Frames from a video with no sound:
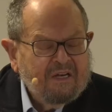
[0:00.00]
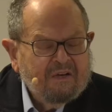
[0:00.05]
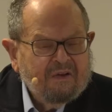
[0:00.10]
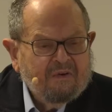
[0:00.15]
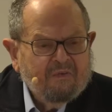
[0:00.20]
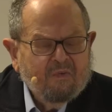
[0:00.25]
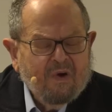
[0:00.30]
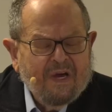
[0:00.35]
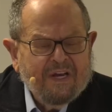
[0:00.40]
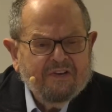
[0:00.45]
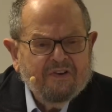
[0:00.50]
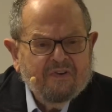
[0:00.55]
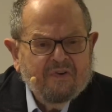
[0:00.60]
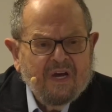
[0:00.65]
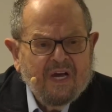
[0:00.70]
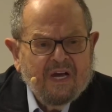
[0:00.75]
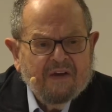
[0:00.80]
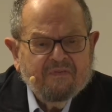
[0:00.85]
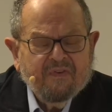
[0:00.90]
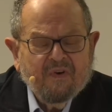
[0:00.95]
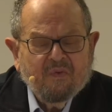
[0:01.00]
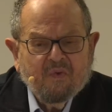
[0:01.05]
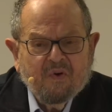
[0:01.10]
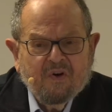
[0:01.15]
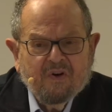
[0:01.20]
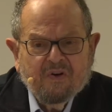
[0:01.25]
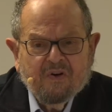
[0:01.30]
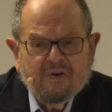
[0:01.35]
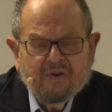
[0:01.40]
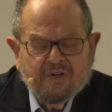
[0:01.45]
when you have a
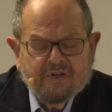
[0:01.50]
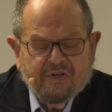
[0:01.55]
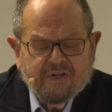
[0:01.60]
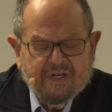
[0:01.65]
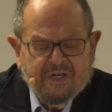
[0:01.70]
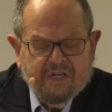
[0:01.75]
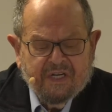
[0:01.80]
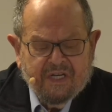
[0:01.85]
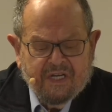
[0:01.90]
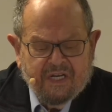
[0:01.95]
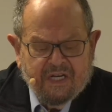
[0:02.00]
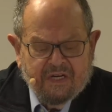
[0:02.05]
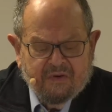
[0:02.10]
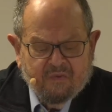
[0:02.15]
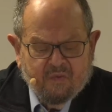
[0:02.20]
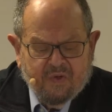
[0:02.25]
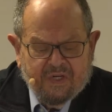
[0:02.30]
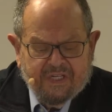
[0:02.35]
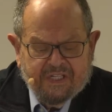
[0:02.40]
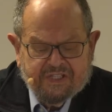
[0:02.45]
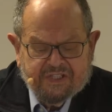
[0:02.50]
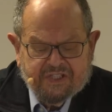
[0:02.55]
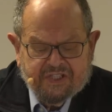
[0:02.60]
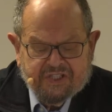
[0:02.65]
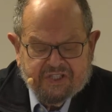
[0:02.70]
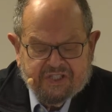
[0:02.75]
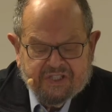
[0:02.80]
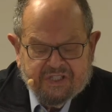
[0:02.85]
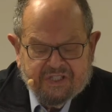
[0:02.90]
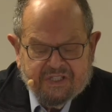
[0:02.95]
world in
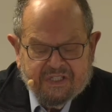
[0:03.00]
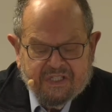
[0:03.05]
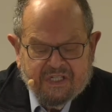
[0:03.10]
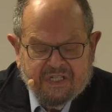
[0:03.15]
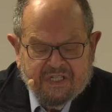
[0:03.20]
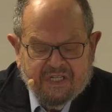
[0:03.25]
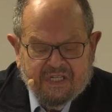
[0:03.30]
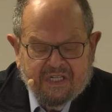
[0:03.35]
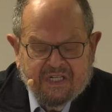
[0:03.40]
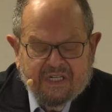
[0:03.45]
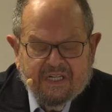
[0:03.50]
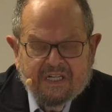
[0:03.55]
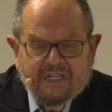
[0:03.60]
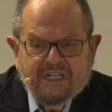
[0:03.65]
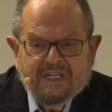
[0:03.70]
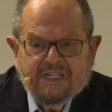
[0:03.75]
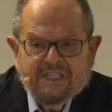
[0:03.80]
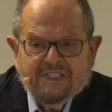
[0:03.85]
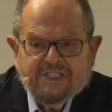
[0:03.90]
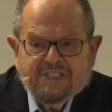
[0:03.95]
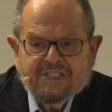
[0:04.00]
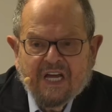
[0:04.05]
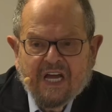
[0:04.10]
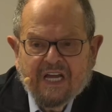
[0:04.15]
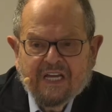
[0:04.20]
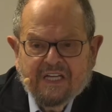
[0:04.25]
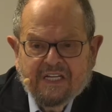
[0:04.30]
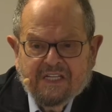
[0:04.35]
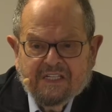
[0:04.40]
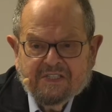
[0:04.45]
which
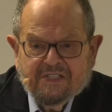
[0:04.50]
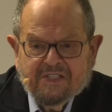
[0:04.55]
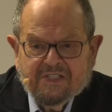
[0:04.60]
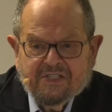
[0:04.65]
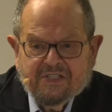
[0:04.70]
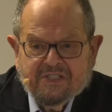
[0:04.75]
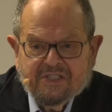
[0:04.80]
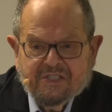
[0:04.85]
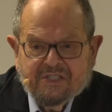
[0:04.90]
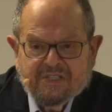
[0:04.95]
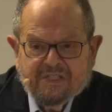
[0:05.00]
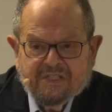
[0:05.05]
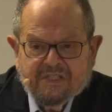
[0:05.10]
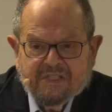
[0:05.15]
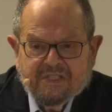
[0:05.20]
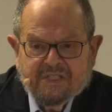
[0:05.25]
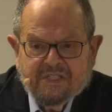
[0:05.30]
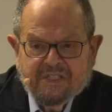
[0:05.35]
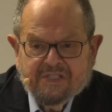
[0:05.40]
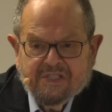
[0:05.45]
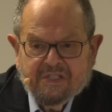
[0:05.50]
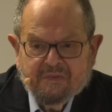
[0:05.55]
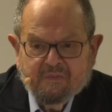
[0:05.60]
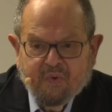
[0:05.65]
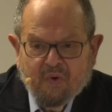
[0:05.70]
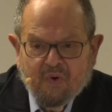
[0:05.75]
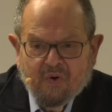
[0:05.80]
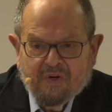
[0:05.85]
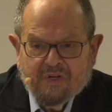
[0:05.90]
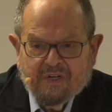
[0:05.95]
science is
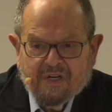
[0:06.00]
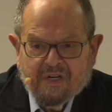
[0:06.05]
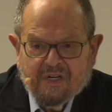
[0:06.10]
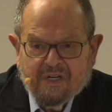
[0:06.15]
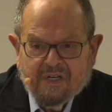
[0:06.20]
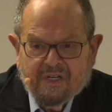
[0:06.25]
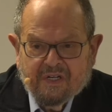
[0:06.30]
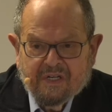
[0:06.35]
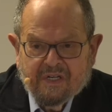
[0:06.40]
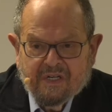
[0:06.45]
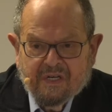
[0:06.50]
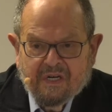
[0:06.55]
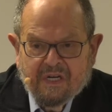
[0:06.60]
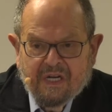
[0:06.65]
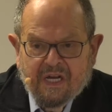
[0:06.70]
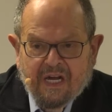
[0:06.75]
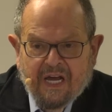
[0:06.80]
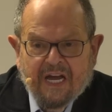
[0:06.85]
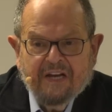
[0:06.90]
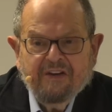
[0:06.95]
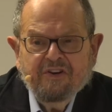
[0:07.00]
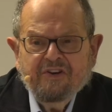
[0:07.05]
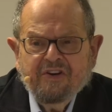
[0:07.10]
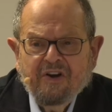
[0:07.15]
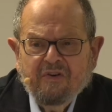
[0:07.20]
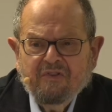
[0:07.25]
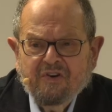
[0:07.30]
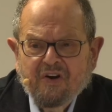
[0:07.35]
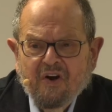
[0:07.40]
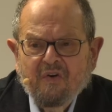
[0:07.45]
important and you
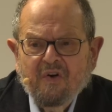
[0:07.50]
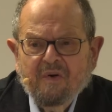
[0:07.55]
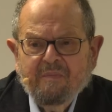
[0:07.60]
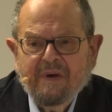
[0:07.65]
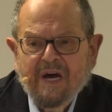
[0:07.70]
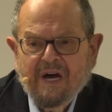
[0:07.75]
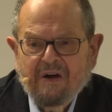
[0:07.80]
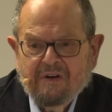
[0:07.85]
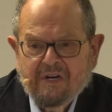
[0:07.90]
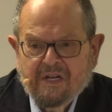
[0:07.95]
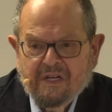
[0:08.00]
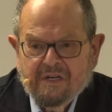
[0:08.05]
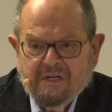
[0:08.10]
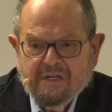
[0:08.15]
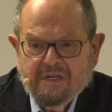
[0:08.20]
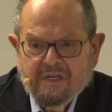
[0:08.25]
don't know about it,